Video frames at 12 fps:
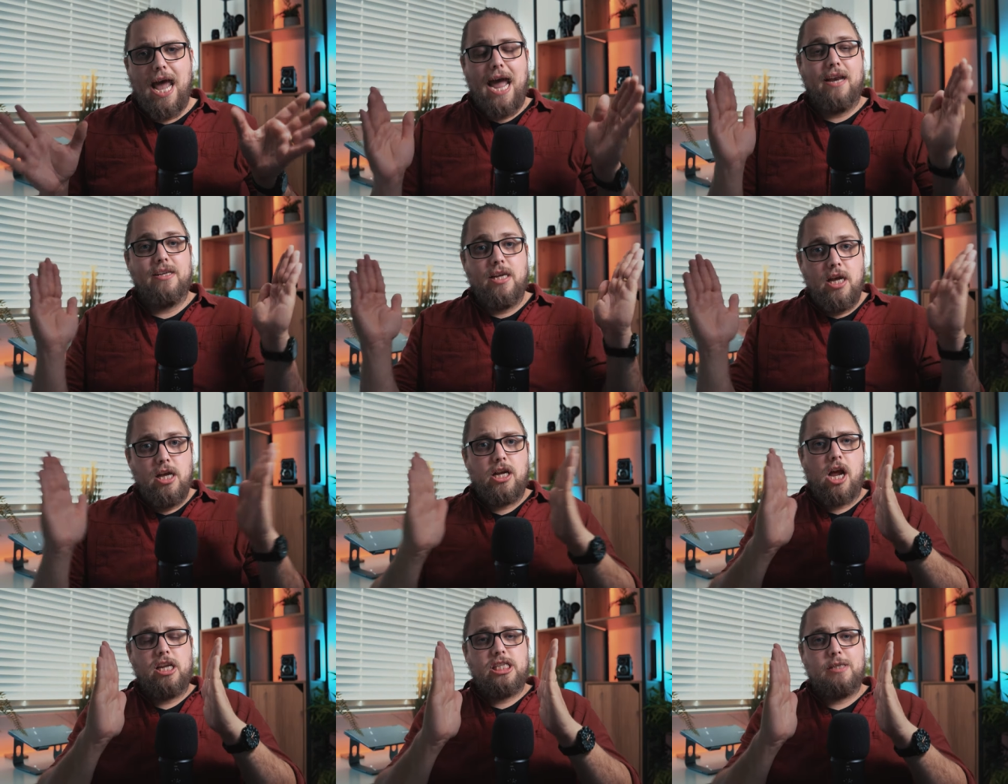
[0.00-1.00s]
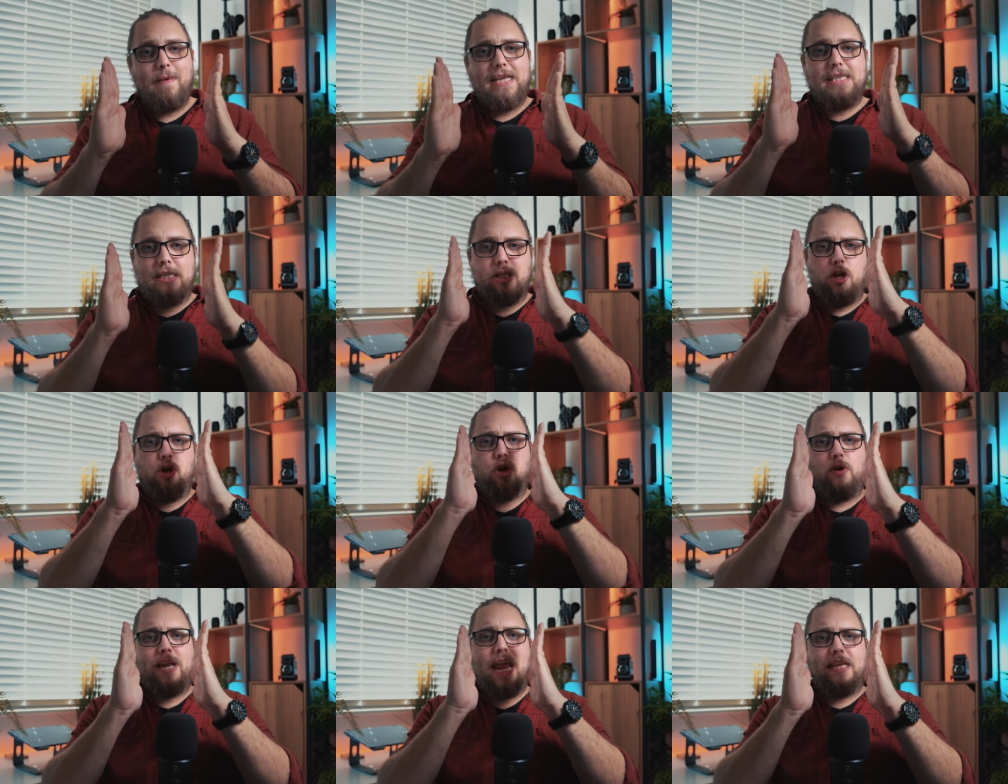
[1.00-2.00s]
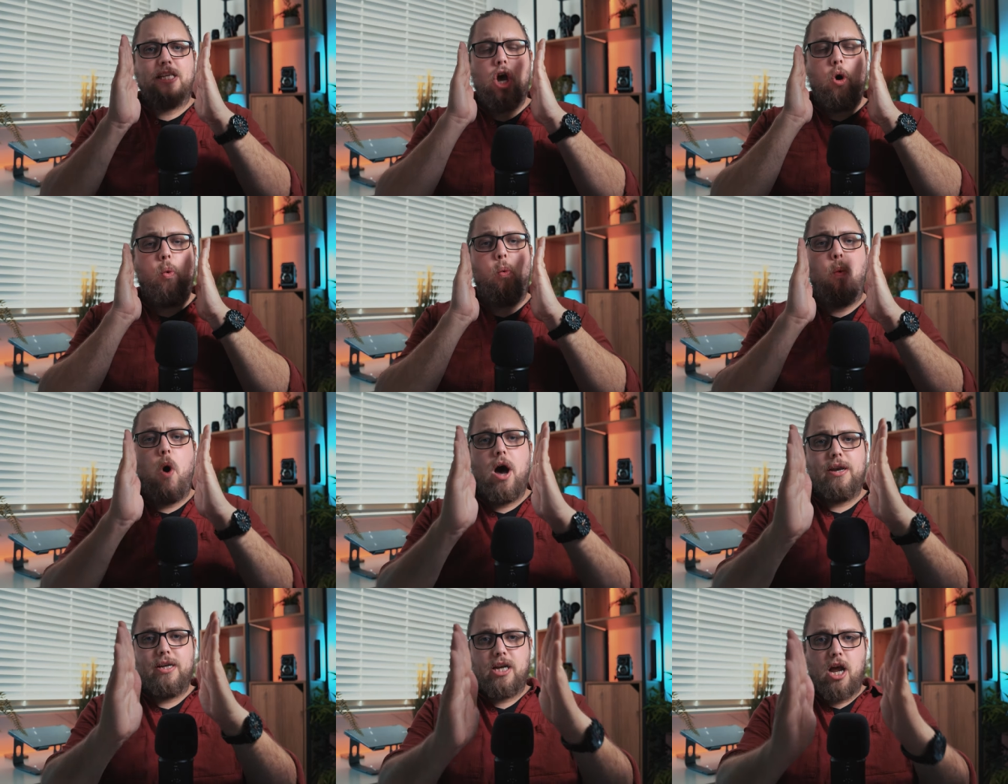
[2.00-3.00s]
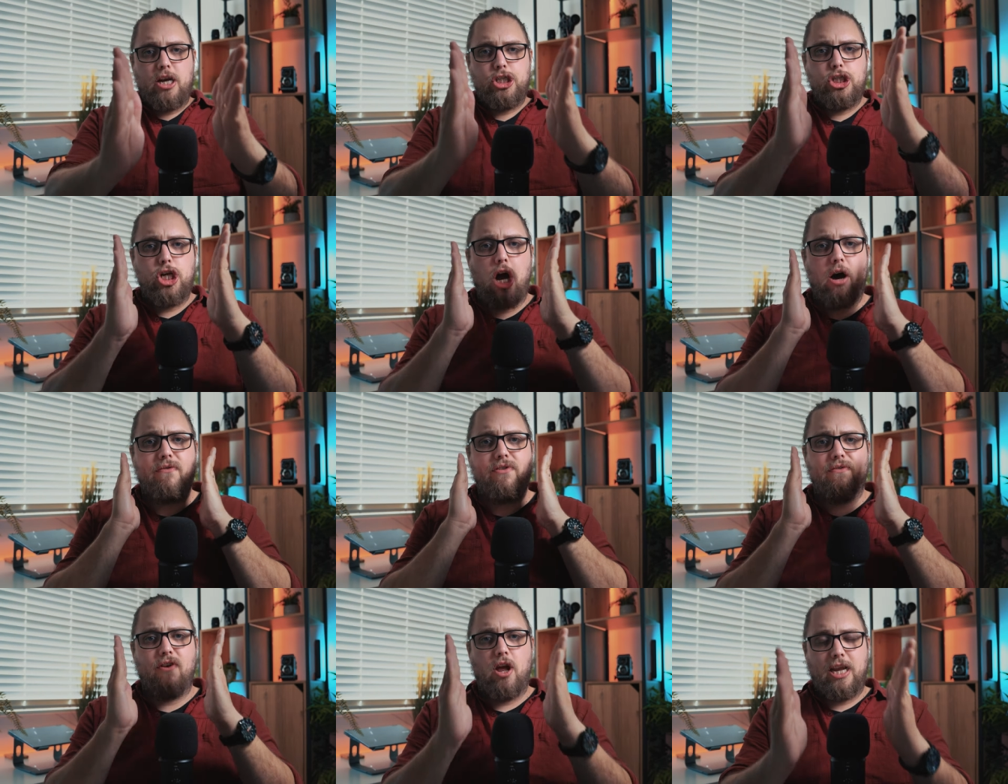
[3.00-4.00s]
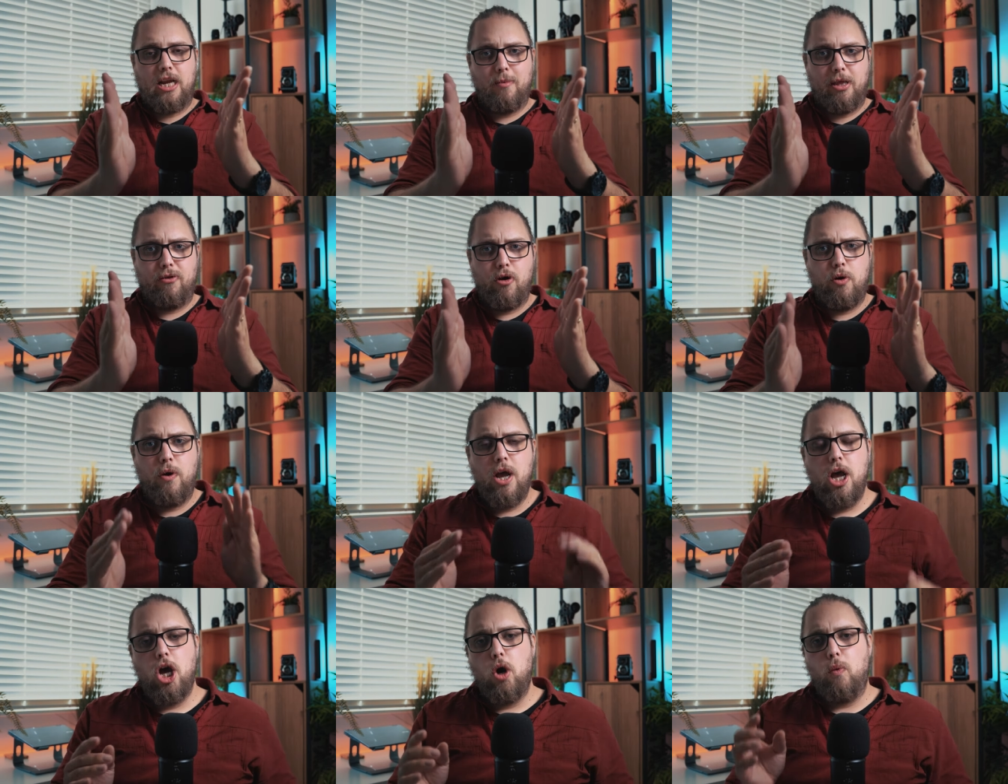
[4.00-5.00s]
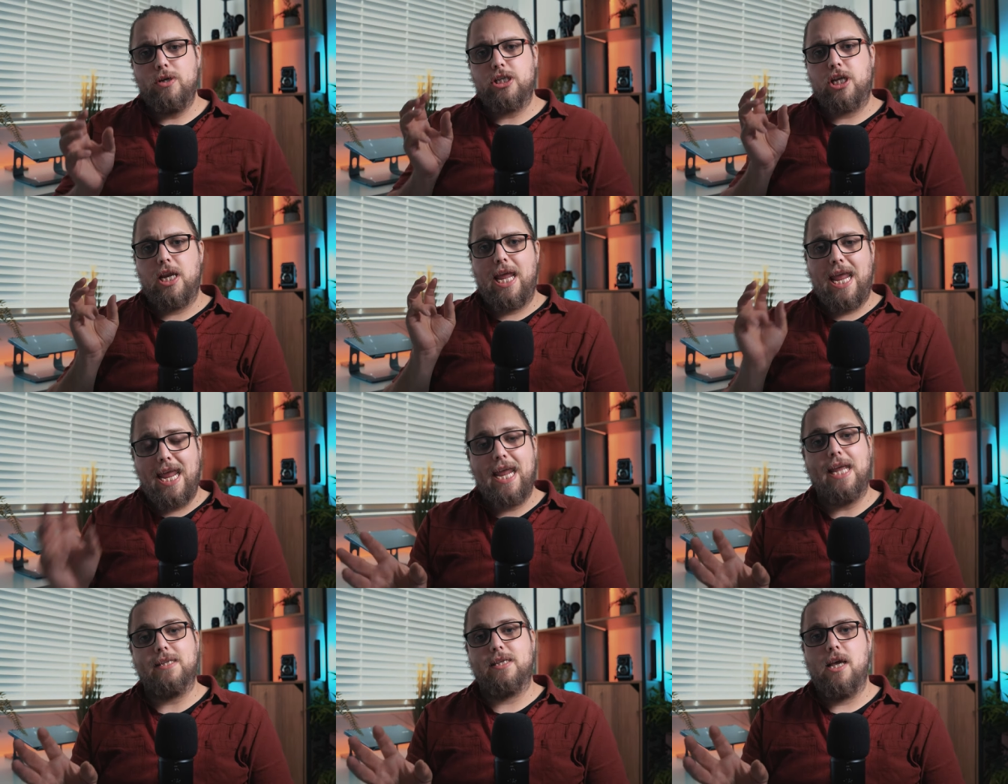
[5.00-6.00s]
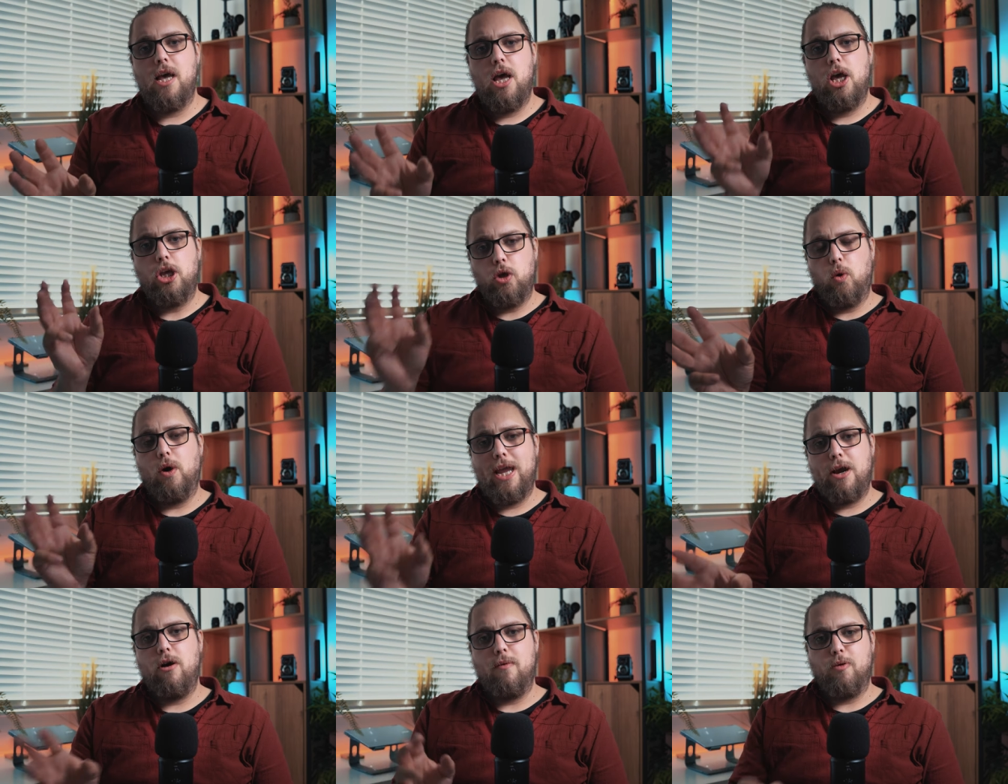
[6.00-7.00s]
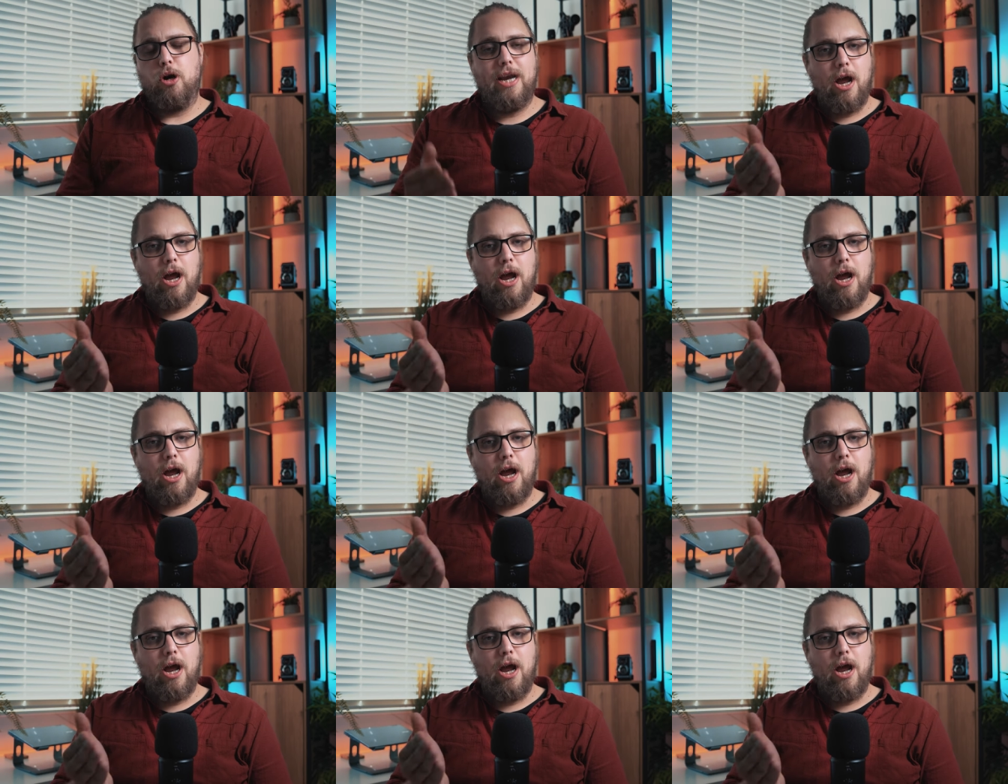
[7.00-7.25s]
and kind of spacing so you create one kind of shaft of light coming through, which is going to hit your hero product.